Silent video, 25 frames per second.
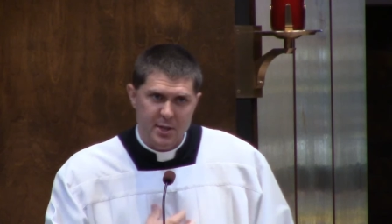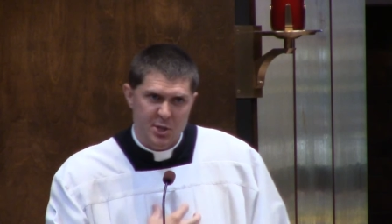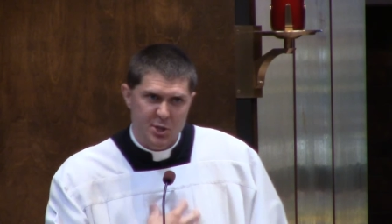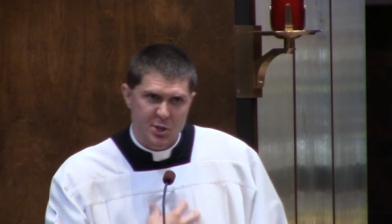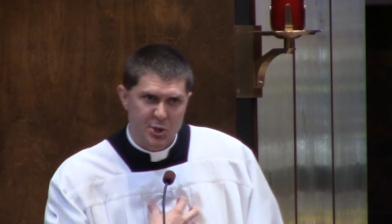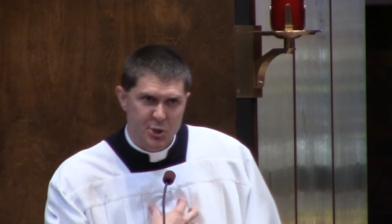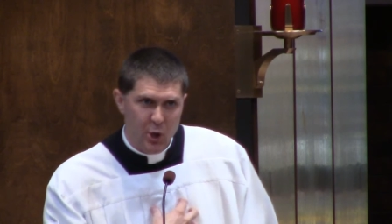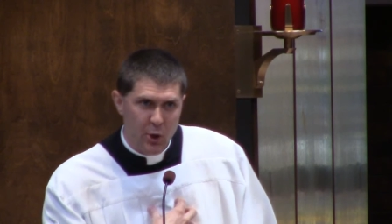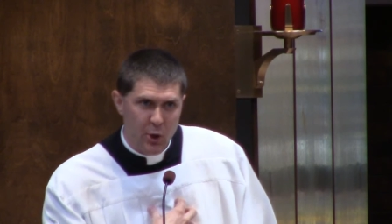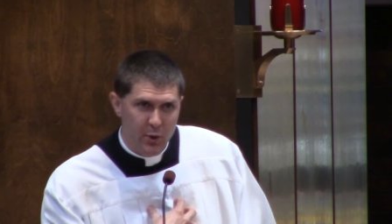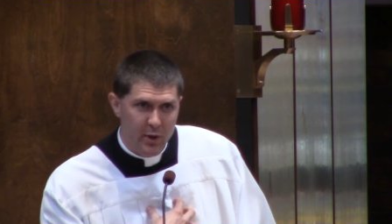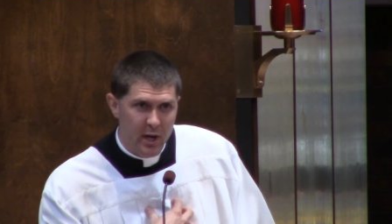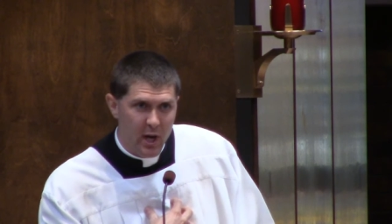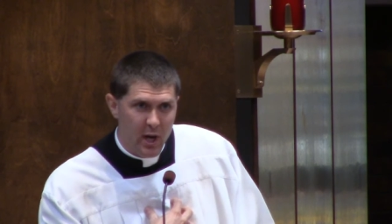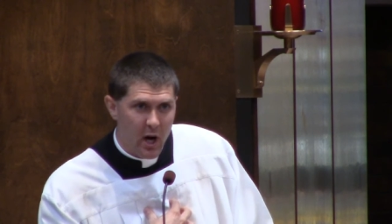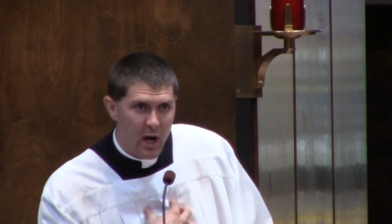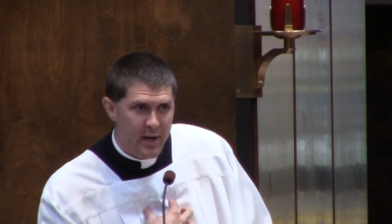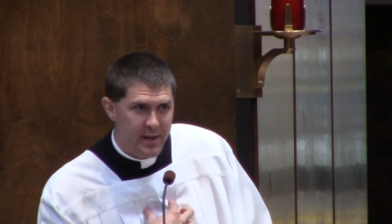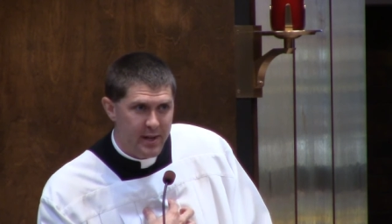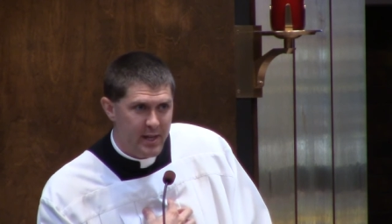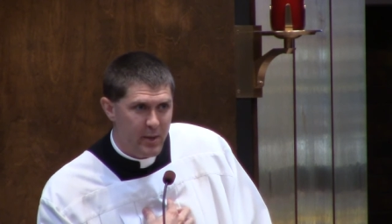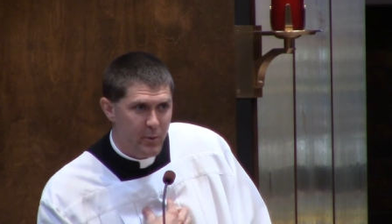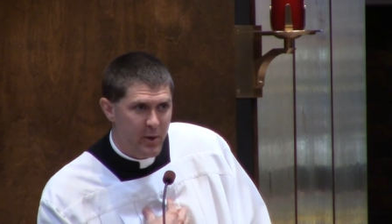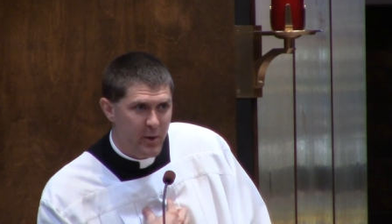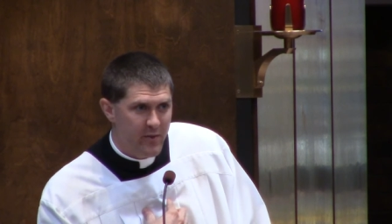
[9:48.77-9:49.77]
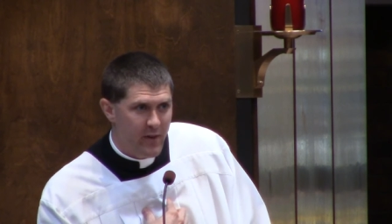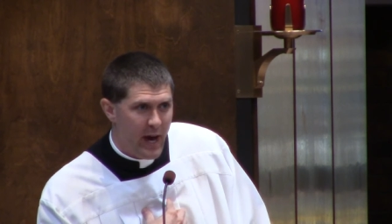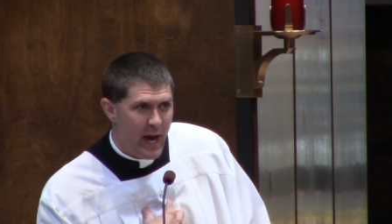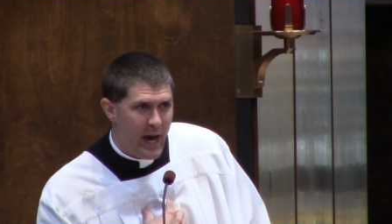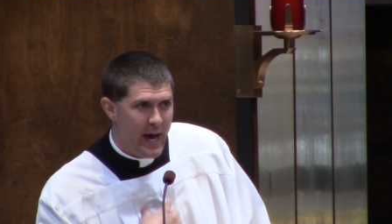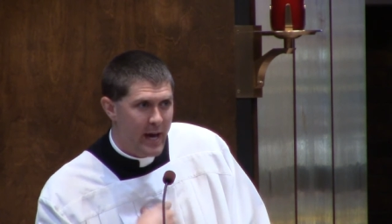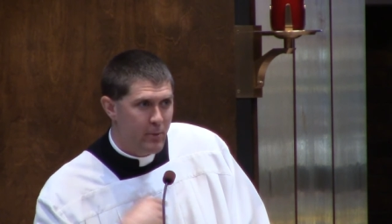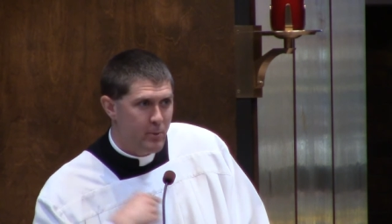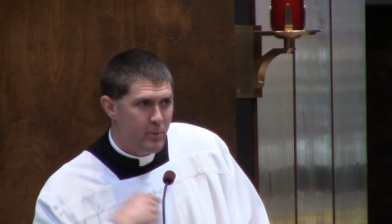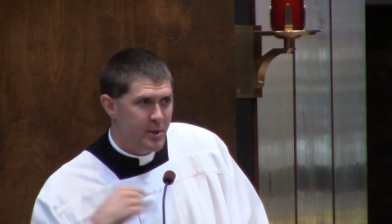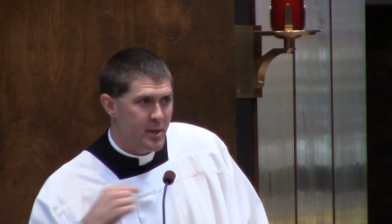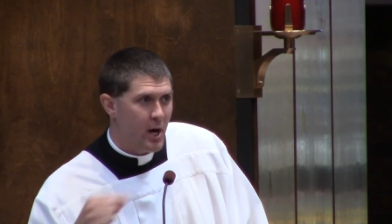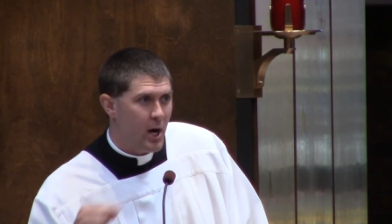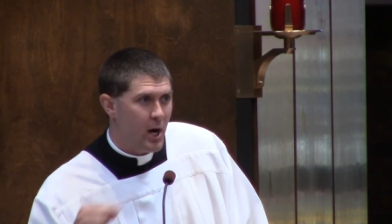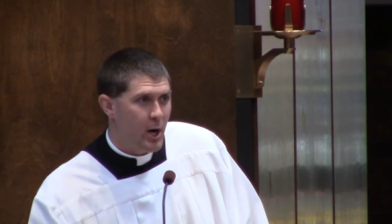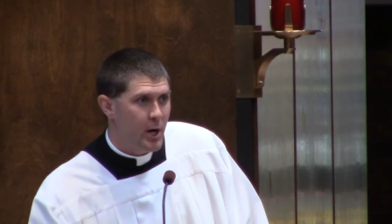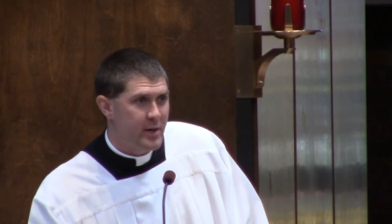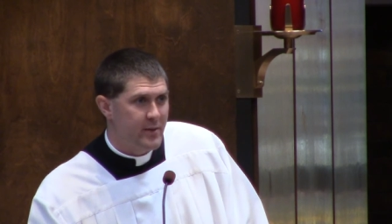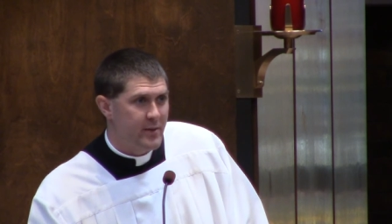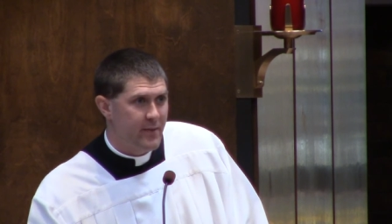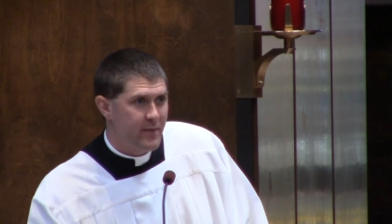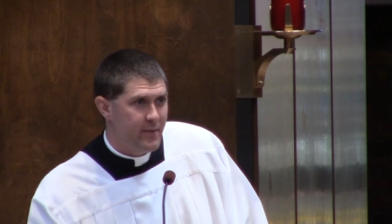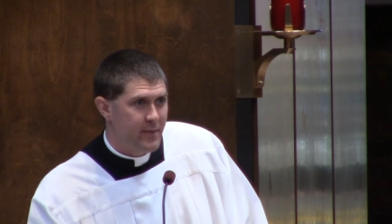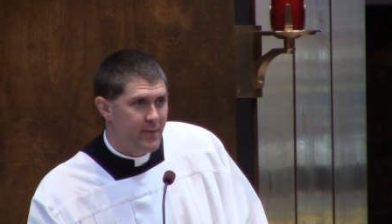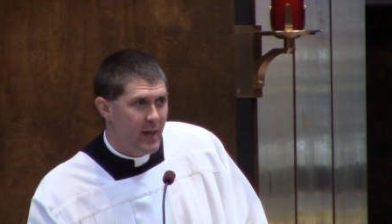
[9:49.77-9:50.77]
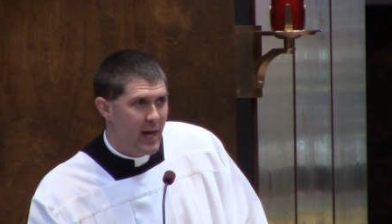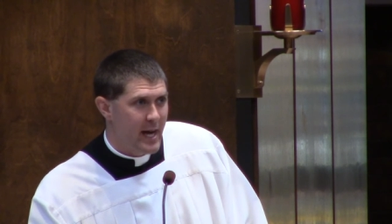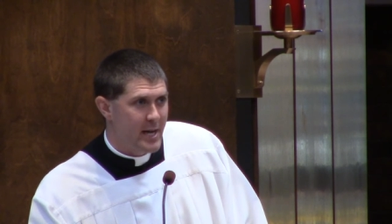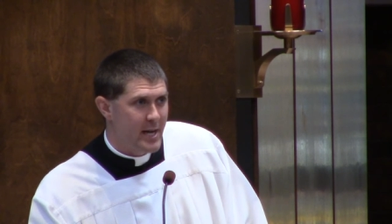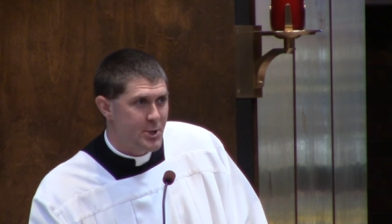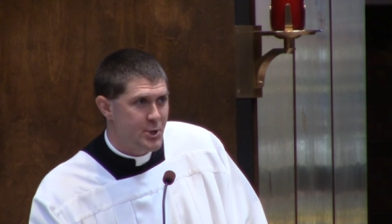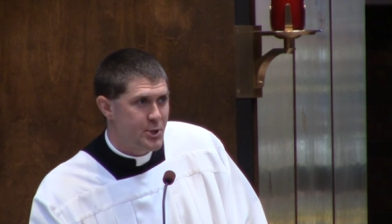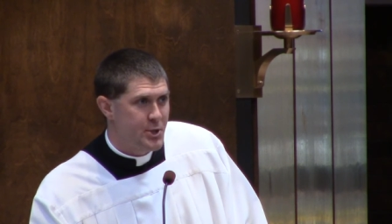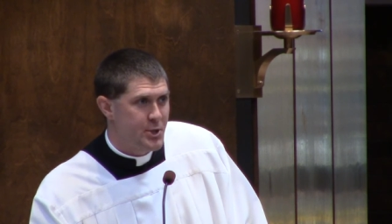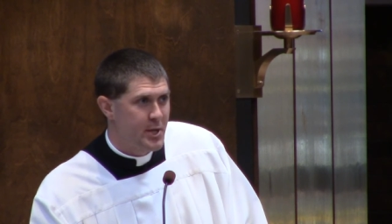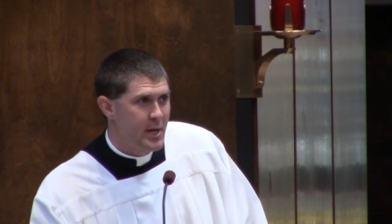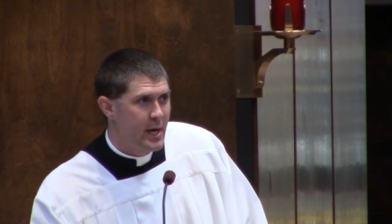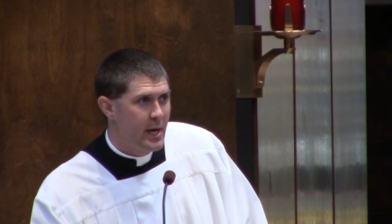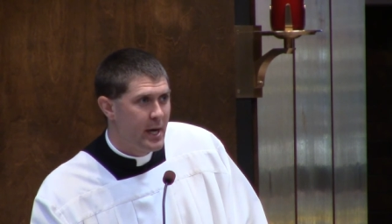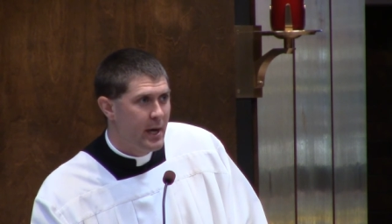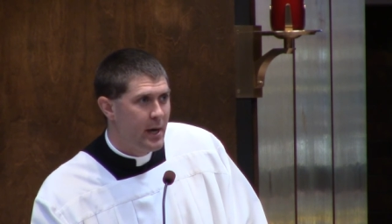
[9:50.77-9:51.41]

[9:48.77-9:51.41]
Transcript: the stony heart that we've had, with a heart of flesh.